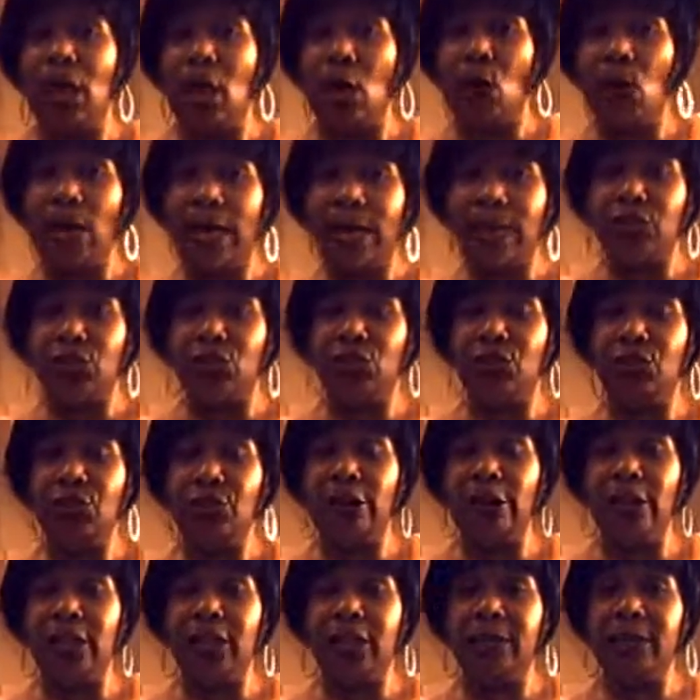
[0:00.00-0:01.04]
our white
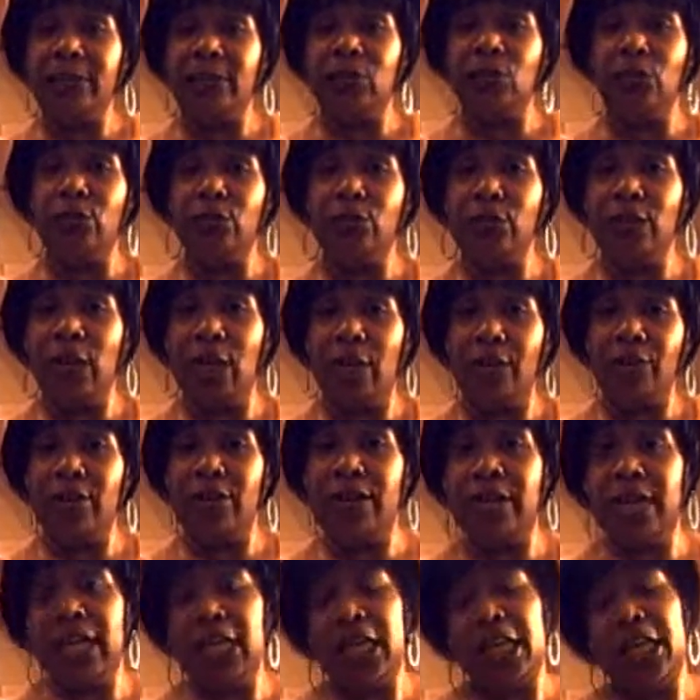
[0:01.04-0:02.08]
sugar, our lemon juice, our
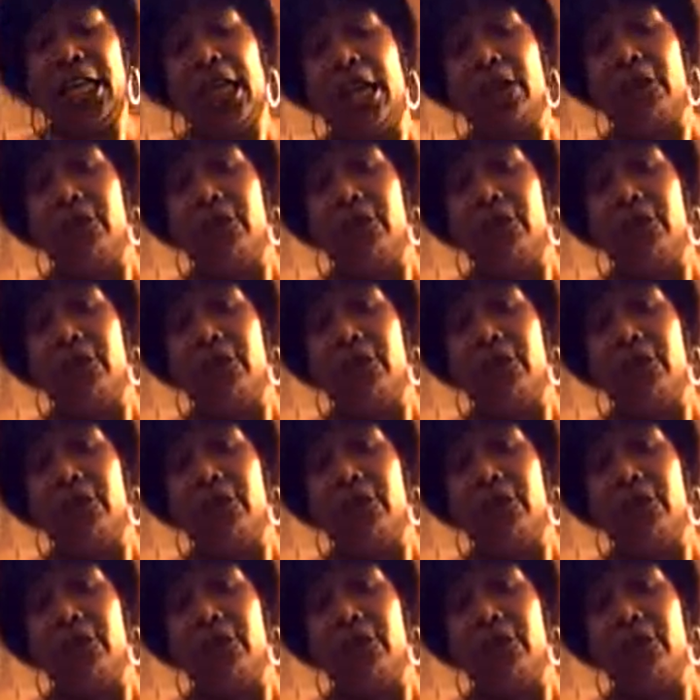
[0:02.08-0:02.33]
vanilla,